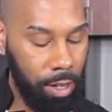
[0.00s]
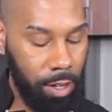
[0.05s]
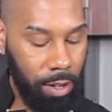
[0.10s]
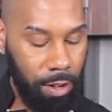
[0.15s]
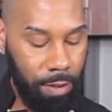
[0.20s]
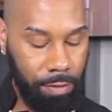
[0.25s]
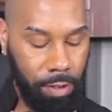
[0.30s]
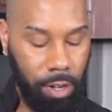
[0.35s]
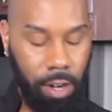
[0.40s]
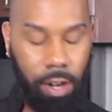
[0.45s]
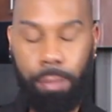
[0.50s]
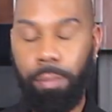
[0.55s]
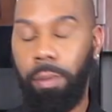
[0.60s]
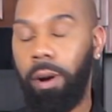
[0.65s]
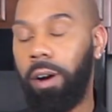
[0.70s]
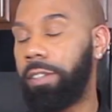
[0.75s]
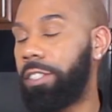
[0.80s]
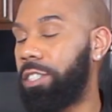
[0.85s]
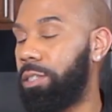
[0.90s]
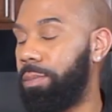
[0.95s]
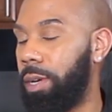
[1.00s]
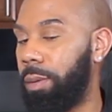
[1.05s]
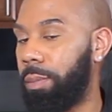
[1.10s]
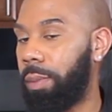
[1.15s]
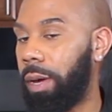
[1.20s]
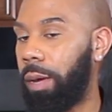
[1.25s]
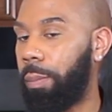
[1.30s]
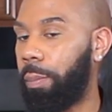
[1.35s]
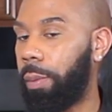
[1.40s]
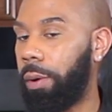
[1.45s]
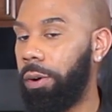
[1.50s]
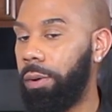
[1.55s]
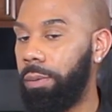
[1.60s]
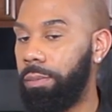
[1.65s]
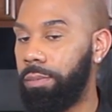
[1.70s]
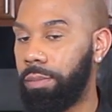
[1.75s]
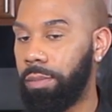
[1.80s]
of our parchment paper